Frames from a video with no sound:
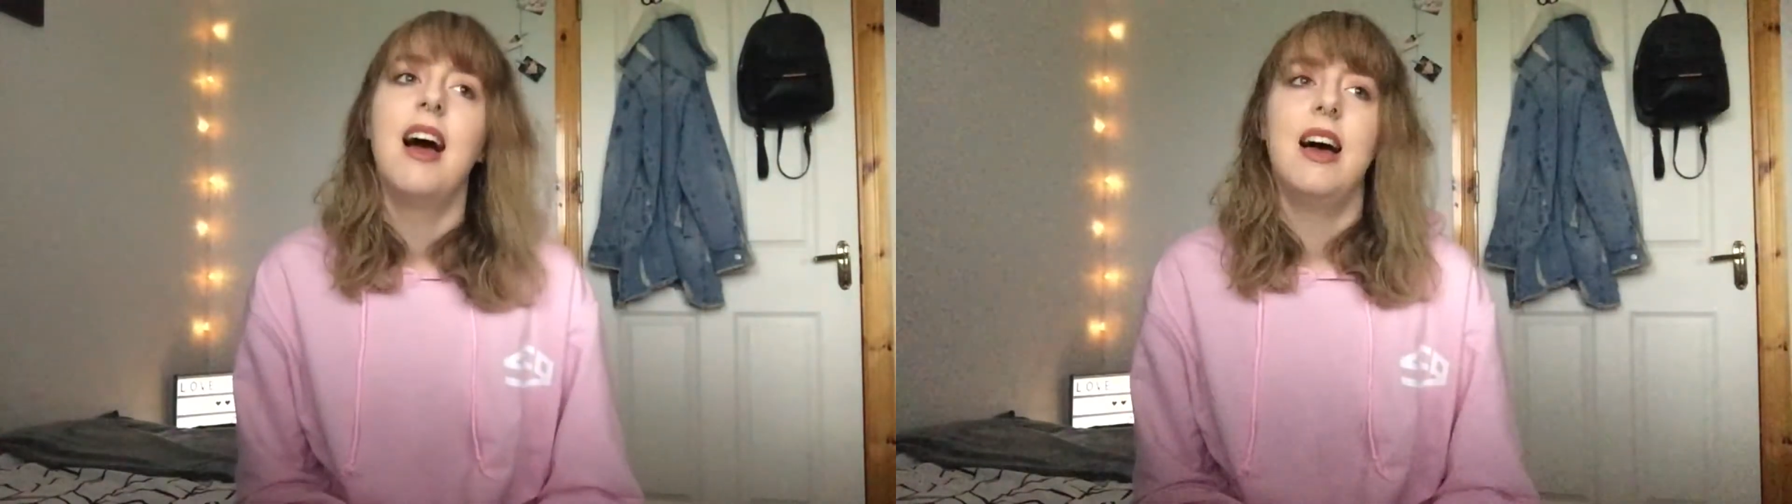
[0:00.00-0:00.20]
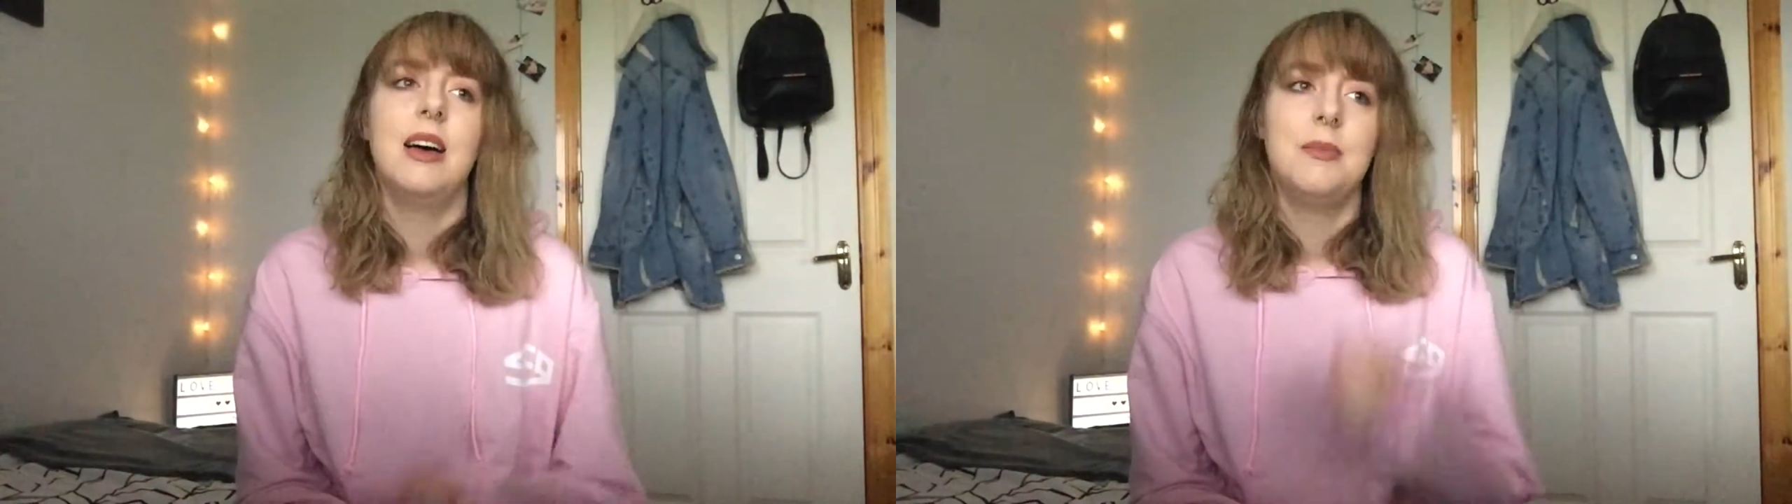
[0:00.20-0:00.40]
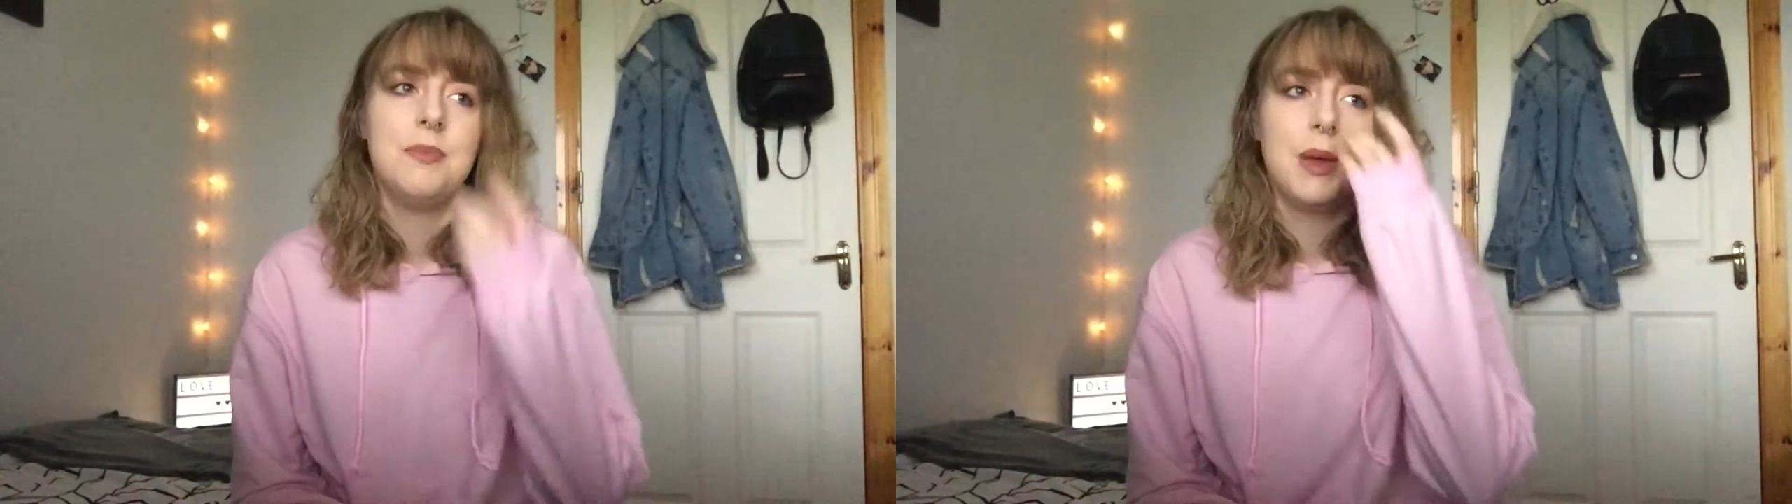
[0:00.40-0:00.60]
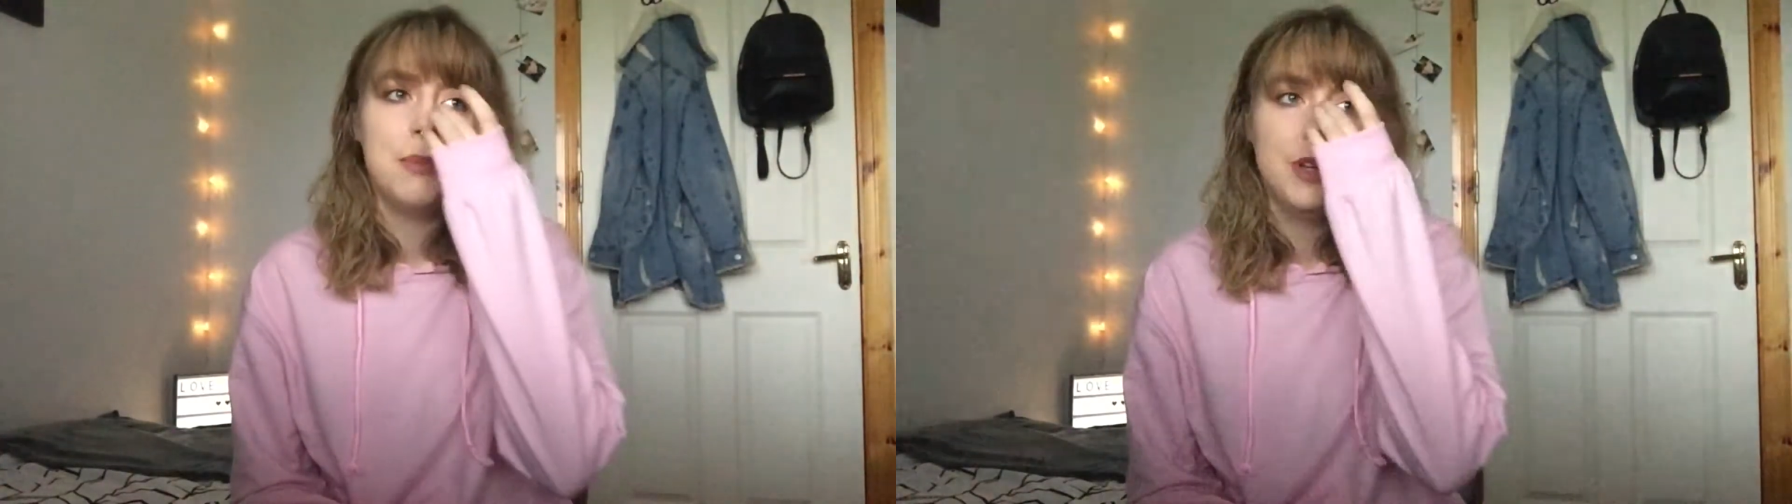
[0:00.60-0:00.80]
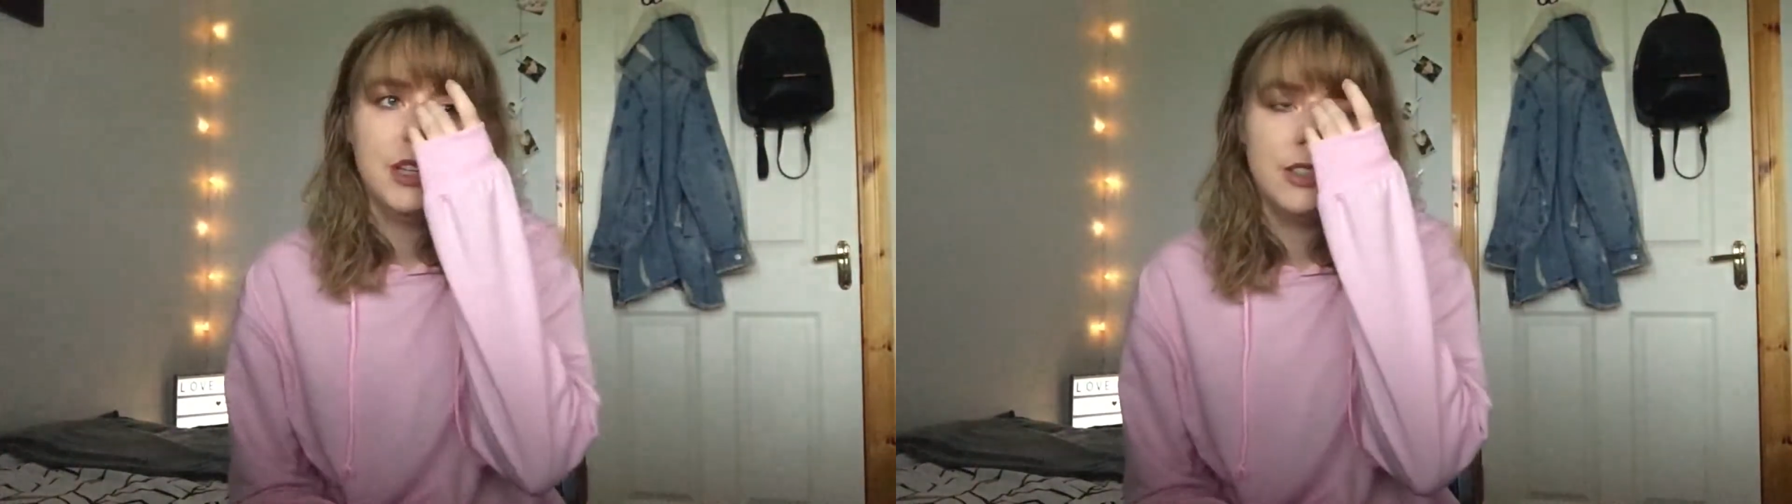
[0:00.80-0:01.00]
I'm
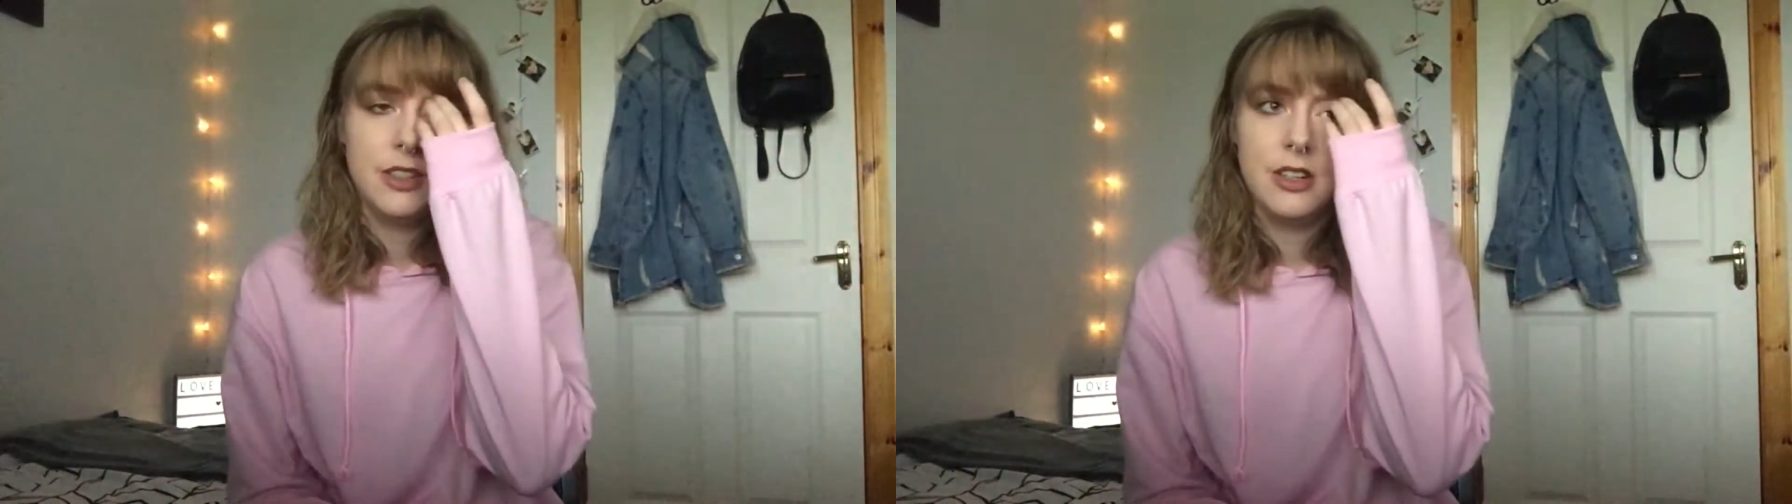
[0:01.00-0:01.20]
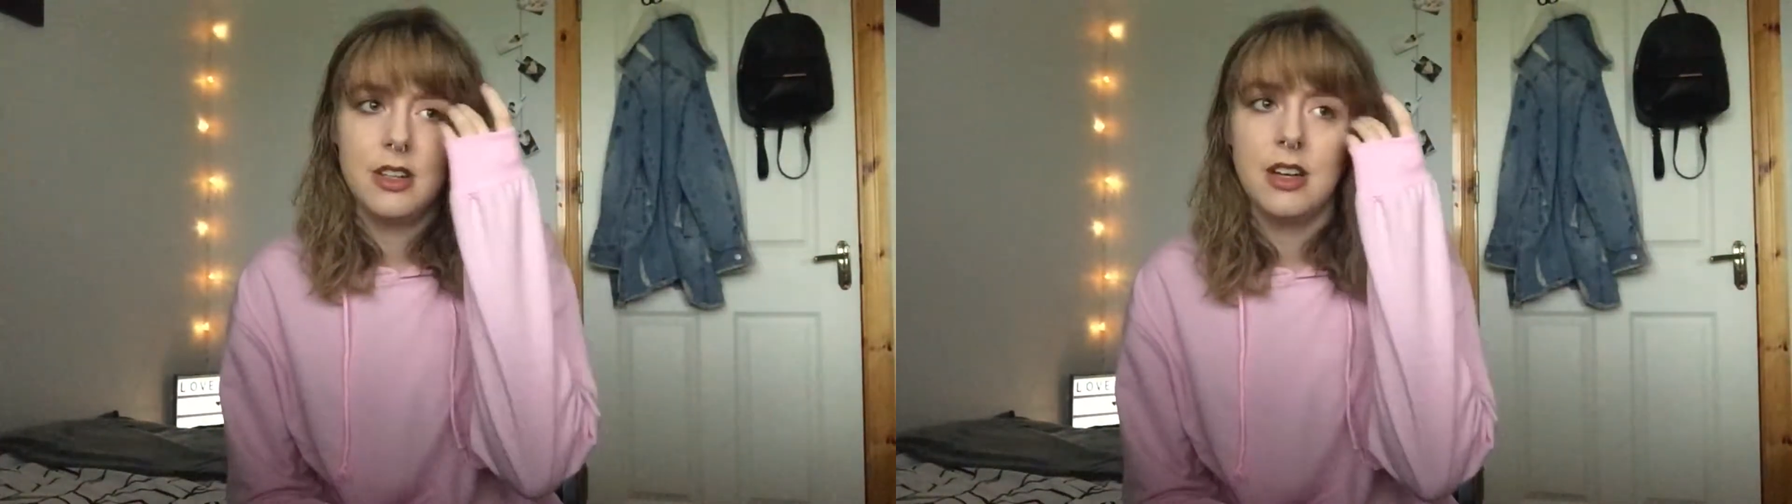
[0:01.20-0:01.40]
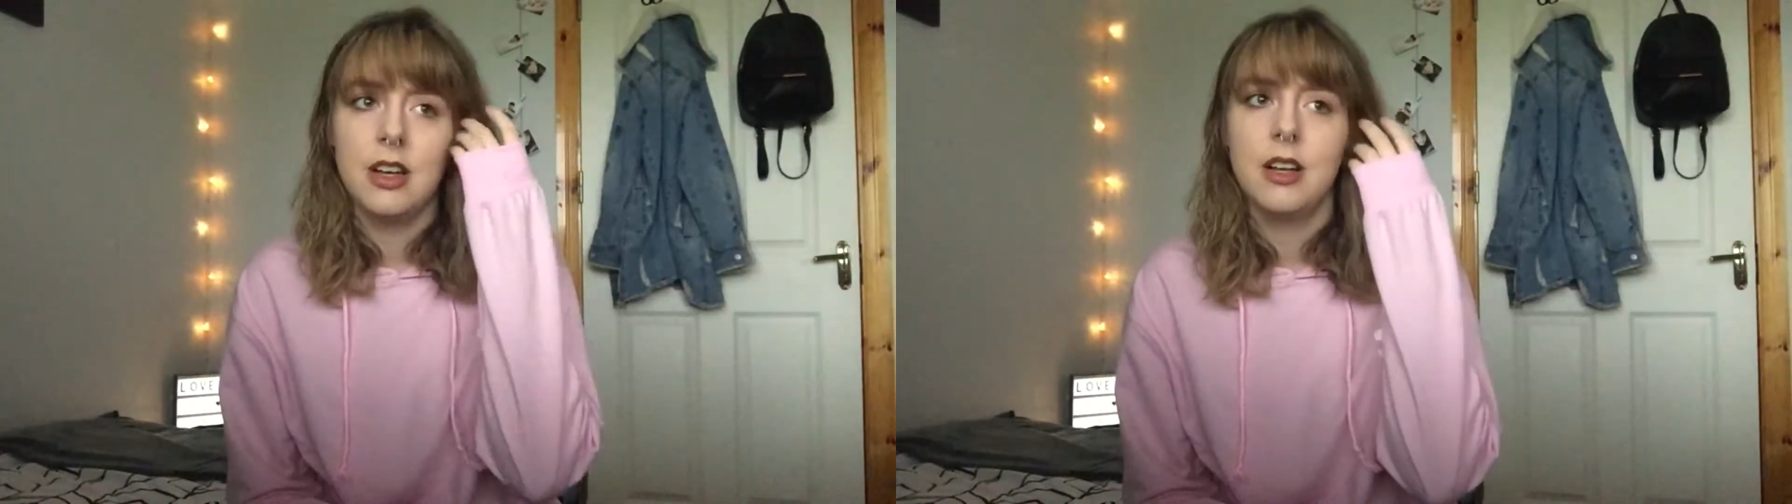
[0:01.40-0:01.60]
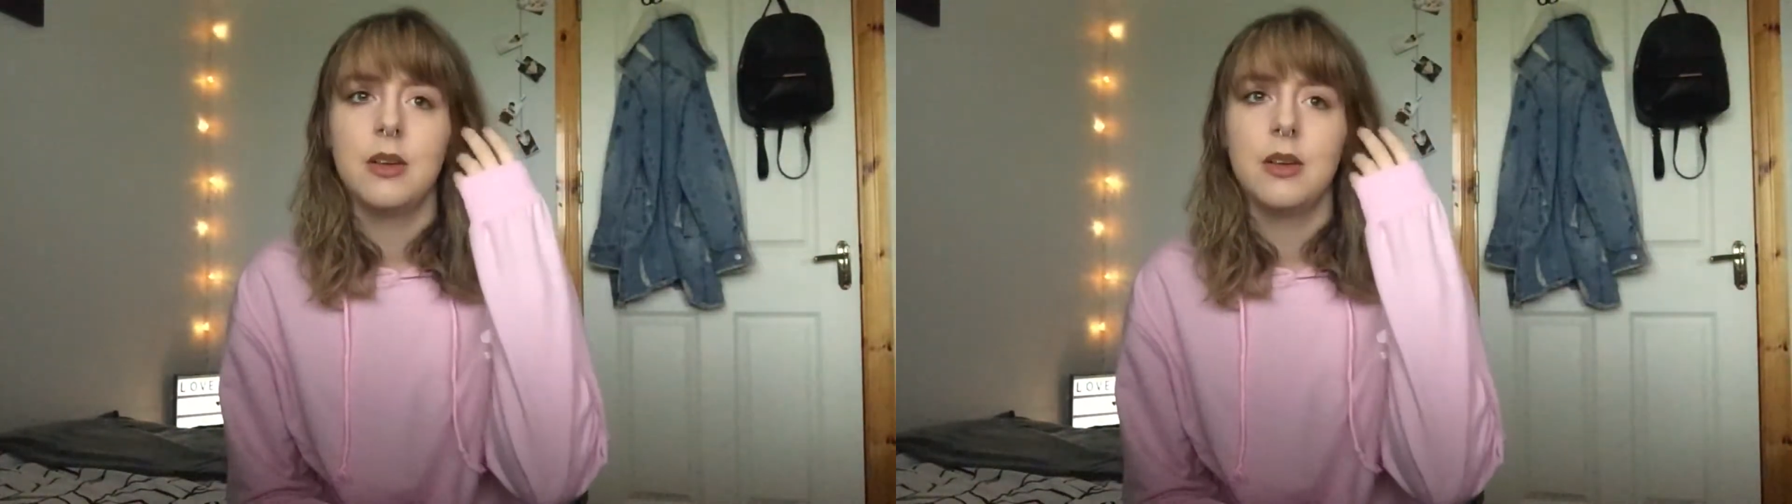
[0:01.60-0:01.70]
pretty sure